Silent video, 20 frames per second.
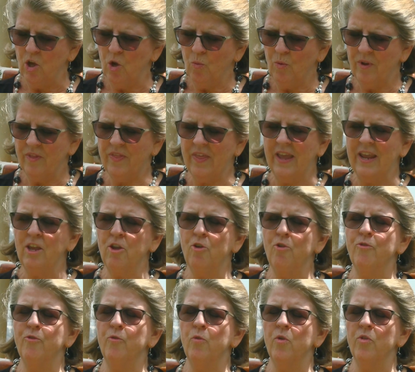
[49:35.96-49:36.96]
We thank you
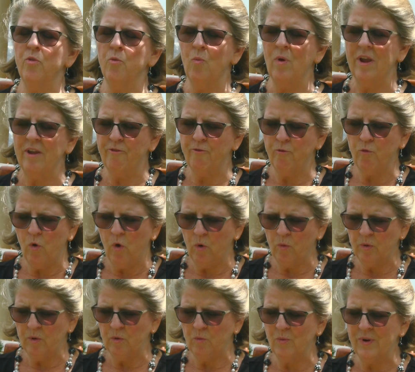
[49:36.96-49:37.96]
for the way forward.